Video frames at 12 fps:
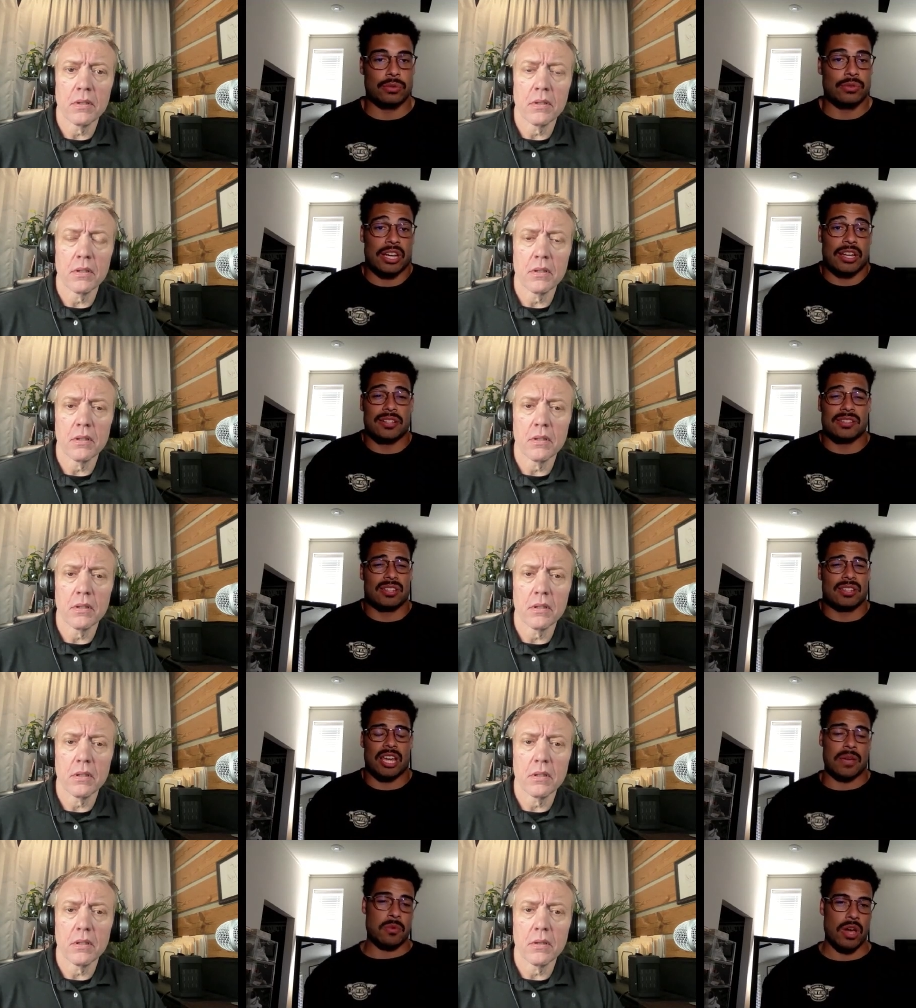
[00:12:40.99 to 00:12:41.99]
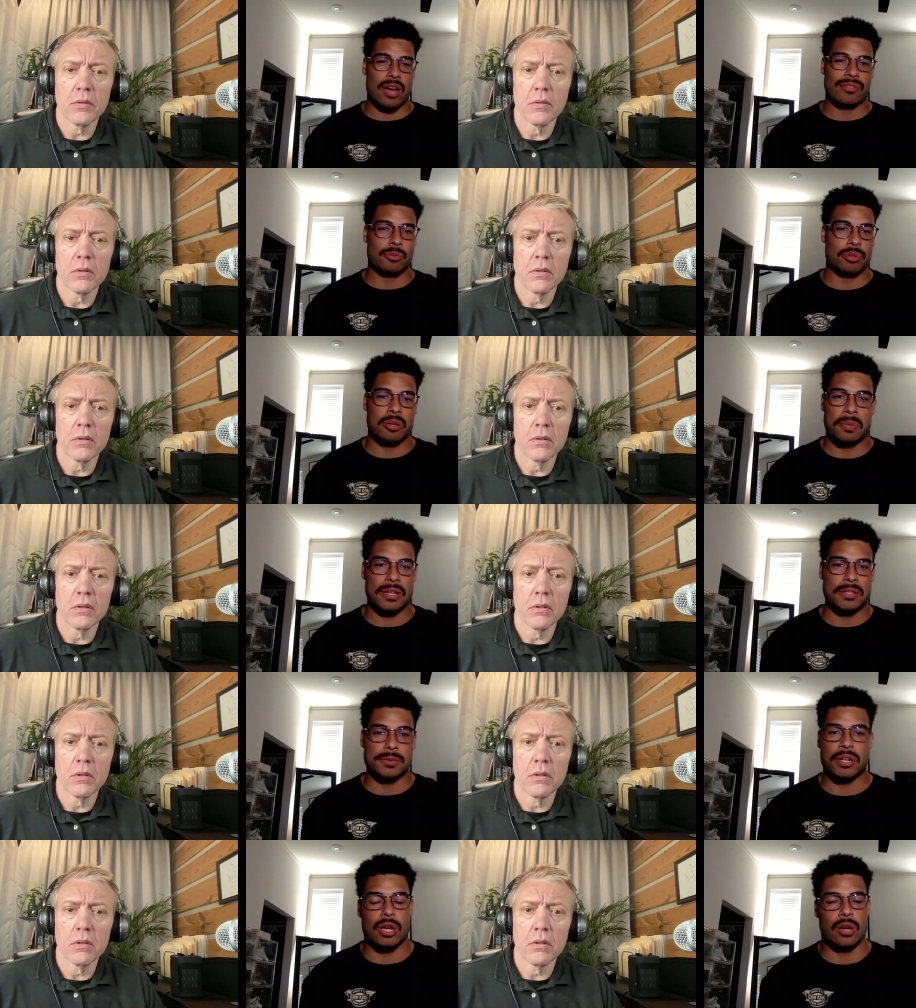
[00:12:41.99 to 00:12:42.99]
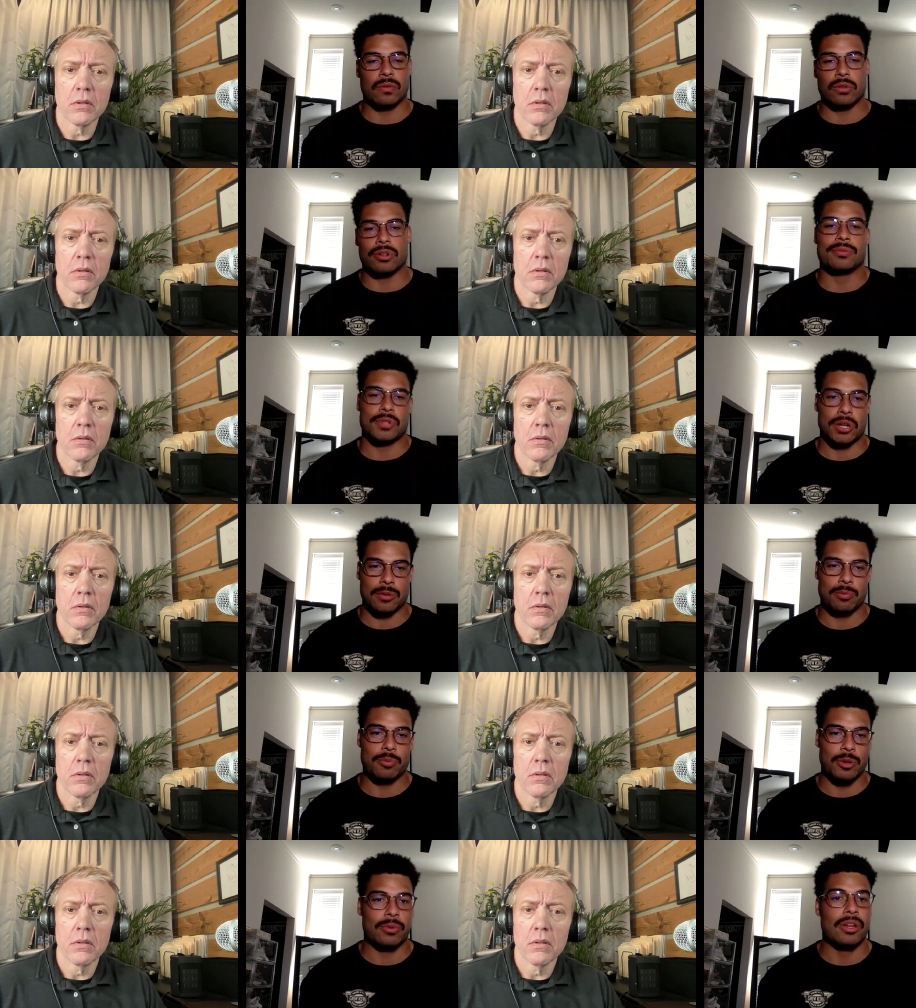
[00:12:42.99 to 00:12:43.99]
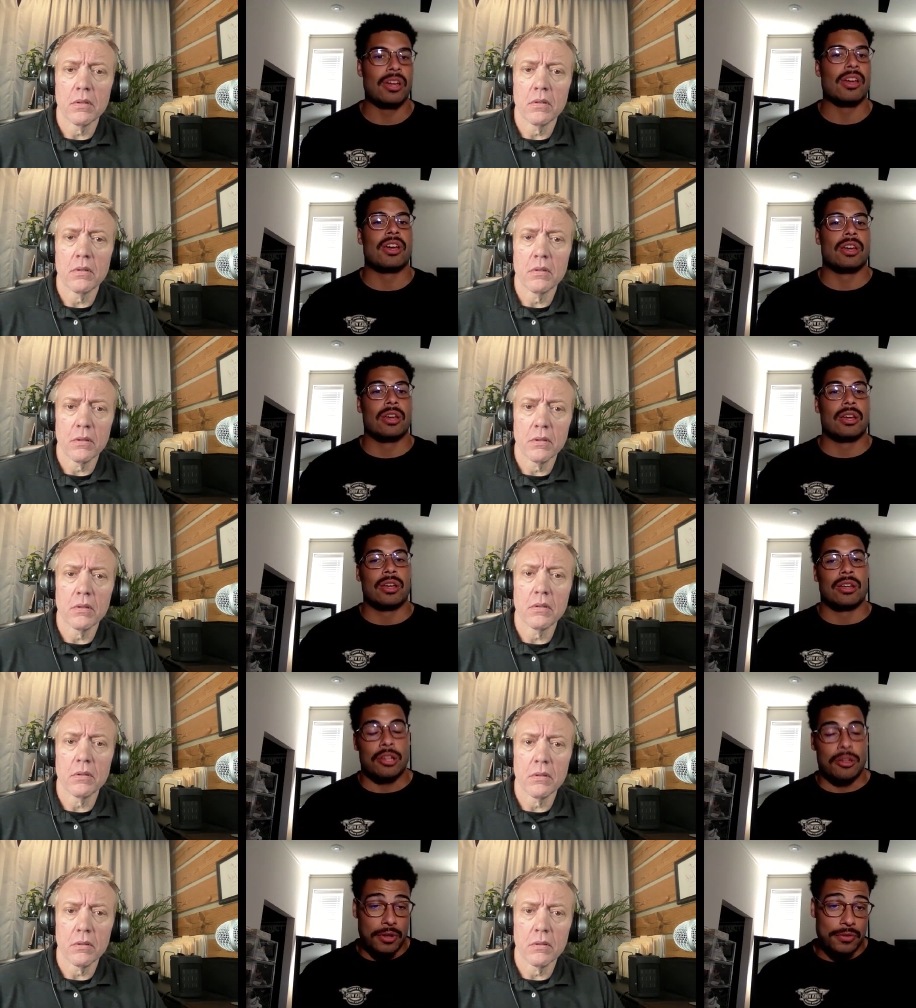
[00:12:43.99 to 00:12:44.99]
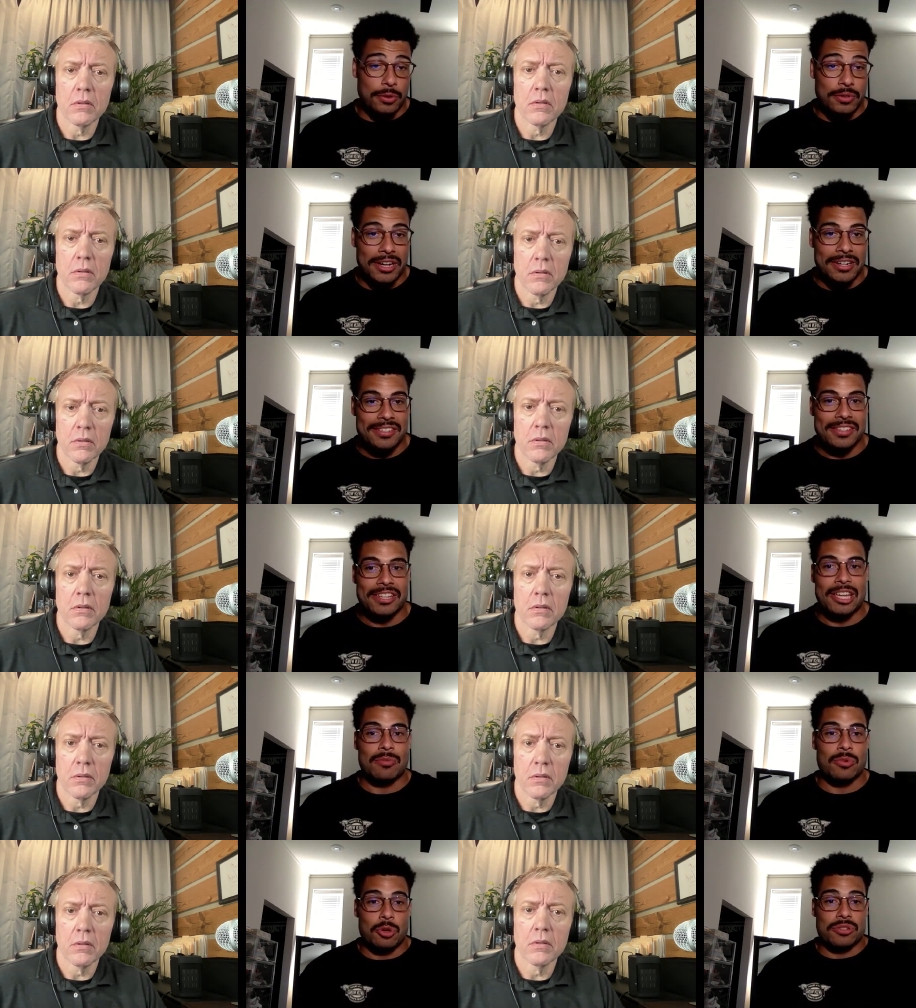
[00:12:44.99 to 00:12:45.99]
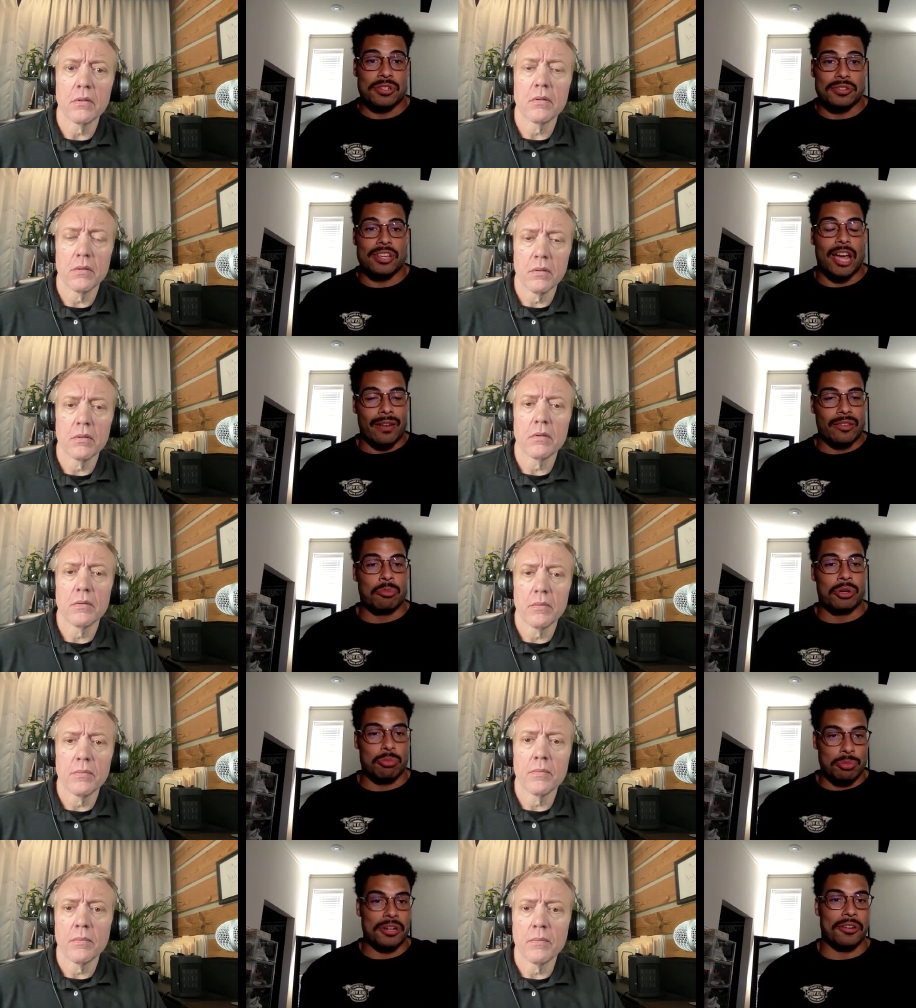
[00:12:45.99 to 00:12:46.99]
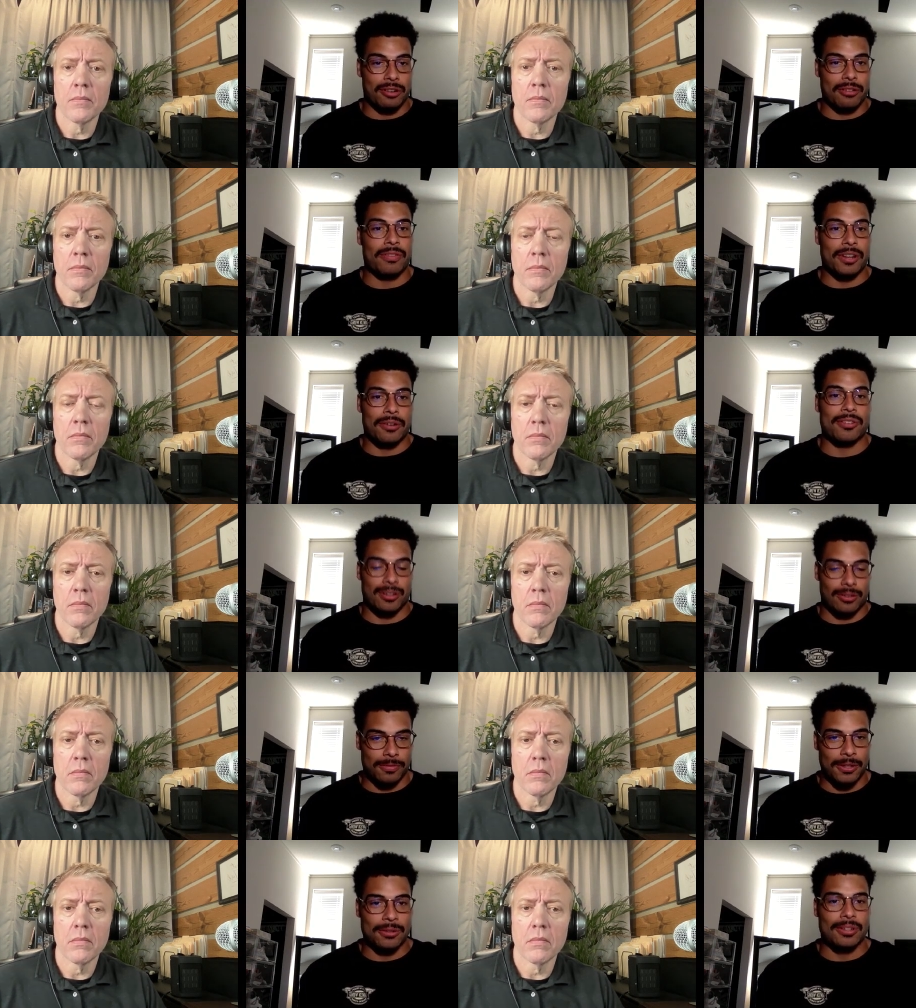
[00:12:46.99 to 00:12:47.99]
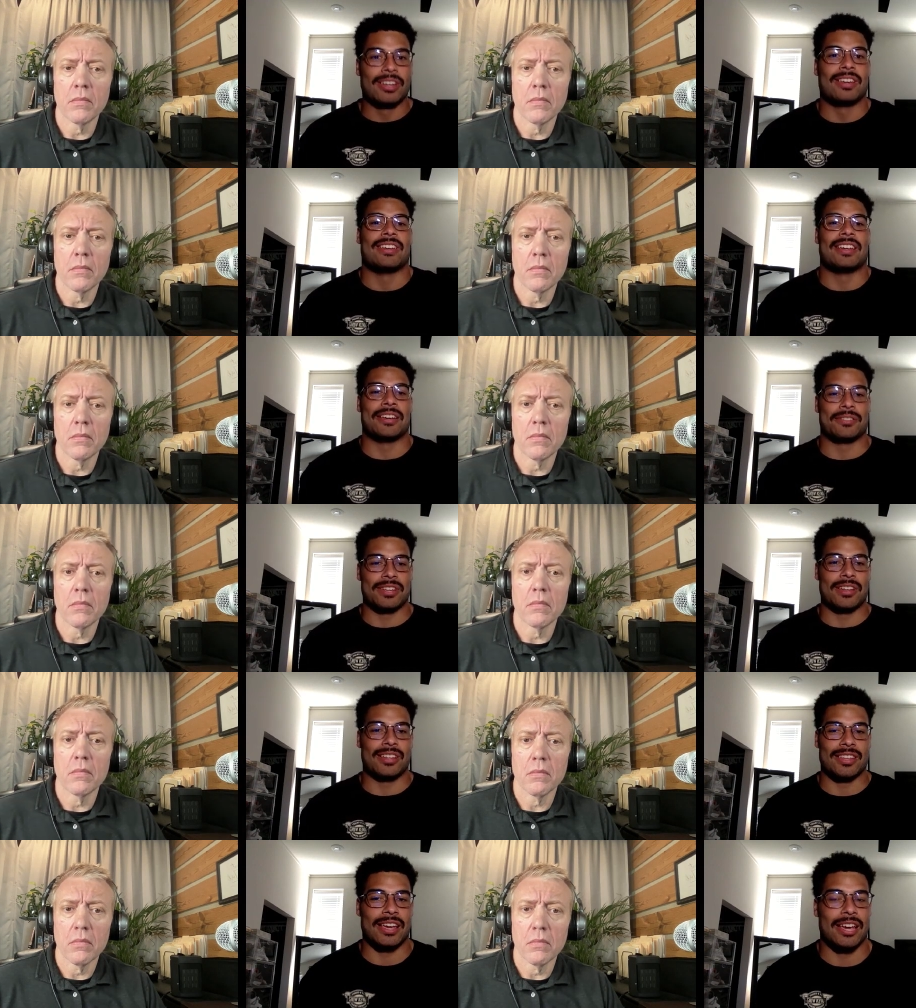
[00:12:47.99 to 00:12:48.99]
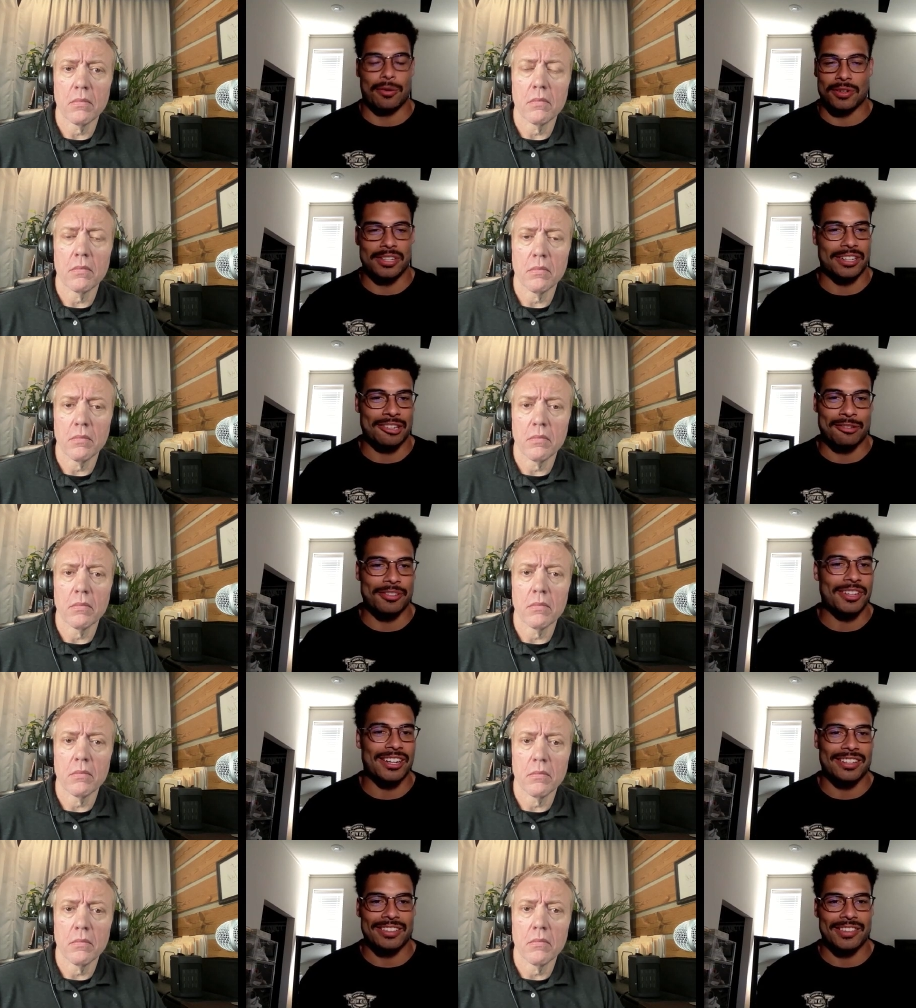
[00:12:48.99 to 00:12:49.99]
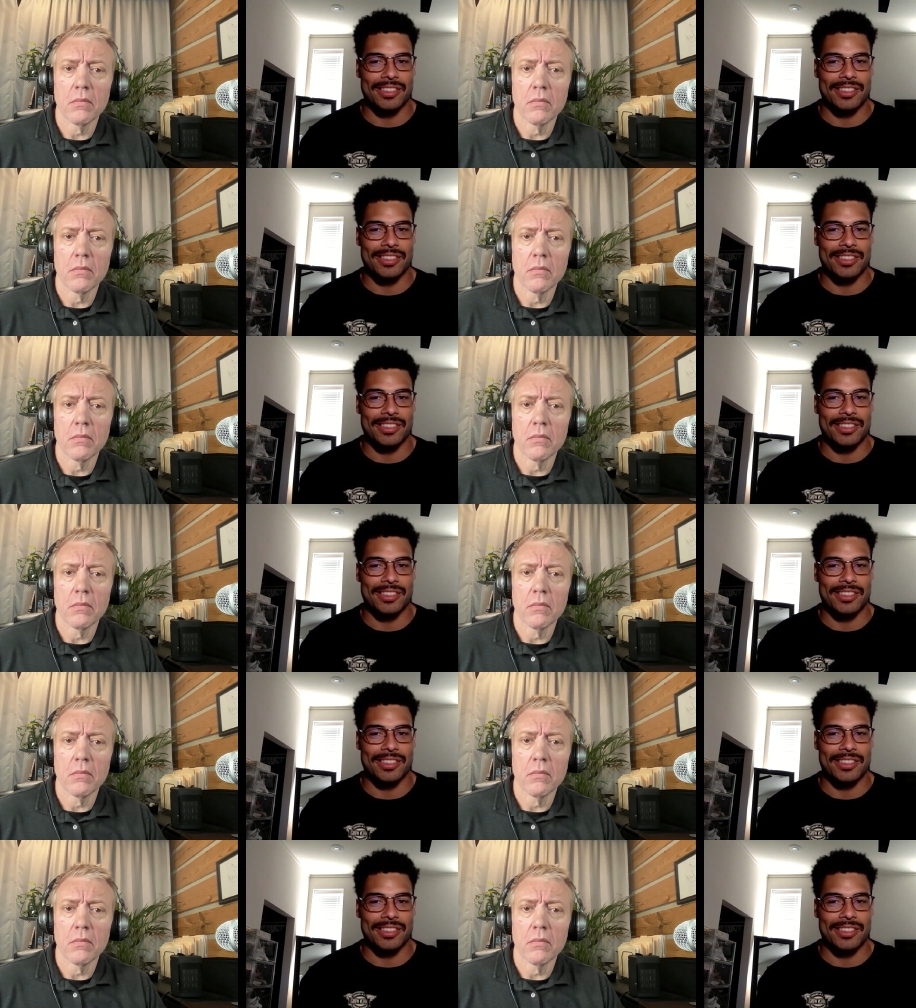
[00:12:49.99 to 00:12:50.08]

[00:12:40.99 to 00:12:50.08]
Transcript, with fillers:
Speaker 1: right? You have, oh, sorry, people. If you have two tight ends in the game, you essentially have to put bigger defenders on the field. I'll say it like that. I don't want to talk to anyone like they don't know. But some people probably don't know.